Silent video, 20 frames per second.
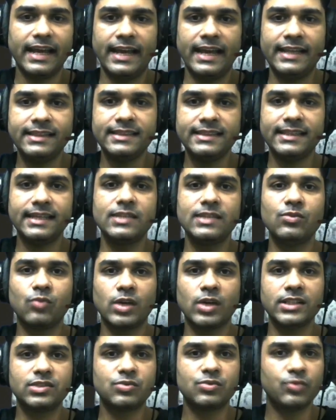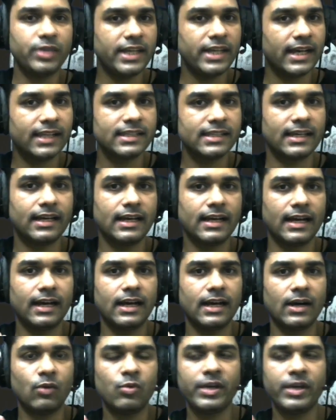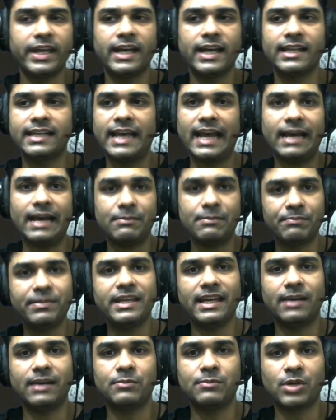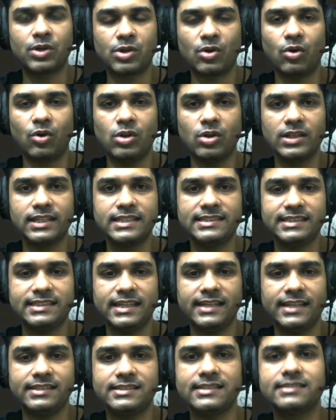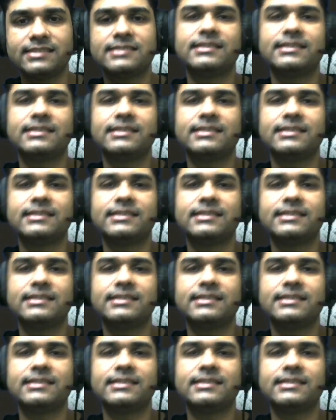and then once we are happy about all the changes,